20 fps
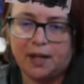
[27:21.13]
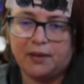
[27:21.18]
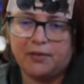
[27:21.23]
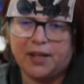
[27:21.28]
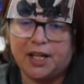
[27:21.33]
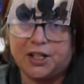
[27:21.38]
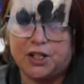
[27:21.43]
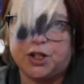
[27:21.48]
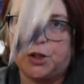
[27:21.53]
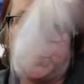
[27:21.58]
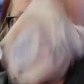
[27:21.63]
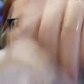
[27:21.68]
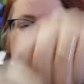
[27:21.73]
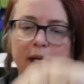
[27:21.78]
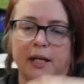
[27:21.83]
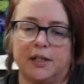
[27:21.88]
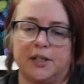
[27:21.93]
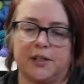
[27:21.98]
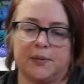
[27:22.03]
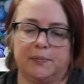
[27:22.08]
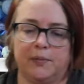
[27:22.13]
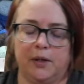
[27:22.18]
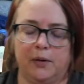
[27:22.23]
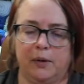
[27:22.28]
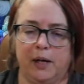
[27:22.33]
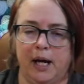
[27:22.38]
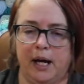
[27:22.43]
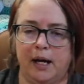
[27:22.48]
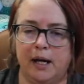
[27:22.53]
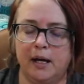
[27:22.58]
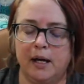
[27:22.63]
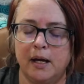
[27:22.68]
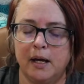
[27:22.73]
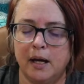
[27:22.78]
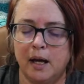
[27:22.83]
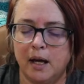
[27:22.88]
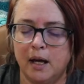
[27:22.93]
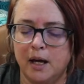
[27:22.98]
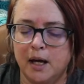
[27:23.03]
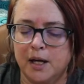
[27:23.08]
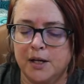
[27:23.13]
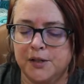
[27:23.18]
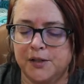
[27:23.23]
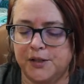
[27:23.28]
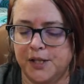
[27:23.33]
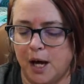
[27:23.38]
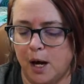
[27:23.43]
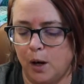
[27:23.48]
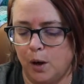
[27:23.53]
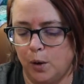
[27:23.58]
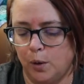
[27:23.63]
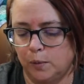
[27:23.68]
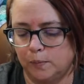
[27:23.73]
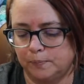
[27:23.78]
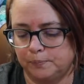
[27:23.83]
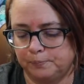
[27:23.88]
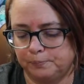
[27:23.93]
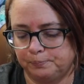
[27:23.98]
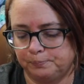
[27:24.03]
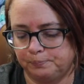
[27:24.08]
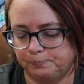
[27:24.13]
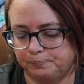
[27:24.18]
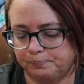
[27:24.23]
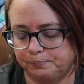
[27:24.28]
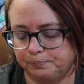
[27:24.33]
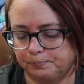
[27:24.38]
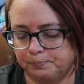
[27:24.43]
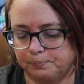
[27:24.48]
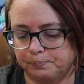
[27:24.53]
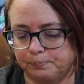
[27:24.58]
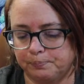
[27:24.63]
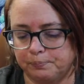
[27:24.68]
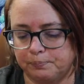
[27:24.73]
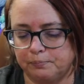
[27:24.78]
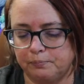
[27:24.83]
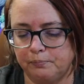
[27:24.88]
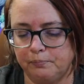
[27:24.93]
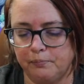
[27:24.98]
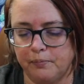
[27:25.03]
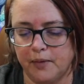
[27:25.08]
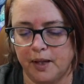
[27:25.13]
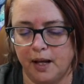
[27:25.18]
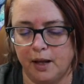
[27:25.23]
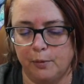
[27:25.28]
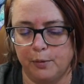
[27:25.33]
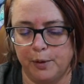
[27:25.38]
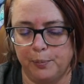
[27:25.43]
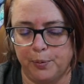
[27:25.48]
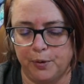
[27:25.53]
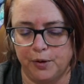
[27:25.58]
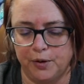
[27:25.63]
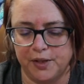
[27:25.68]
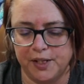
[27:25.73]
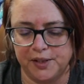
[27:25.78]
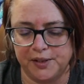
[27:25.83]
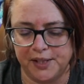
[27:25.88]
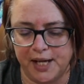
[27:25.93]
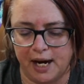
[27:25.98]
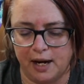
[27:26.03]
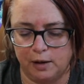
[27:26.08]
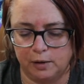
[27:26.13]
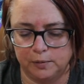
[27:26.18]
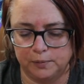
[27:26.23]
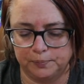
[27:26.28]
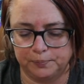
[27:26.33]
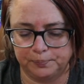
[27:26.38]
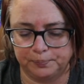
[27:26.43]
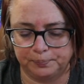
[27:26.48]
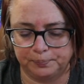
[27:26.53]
that you get, okay? So, let me pull these out.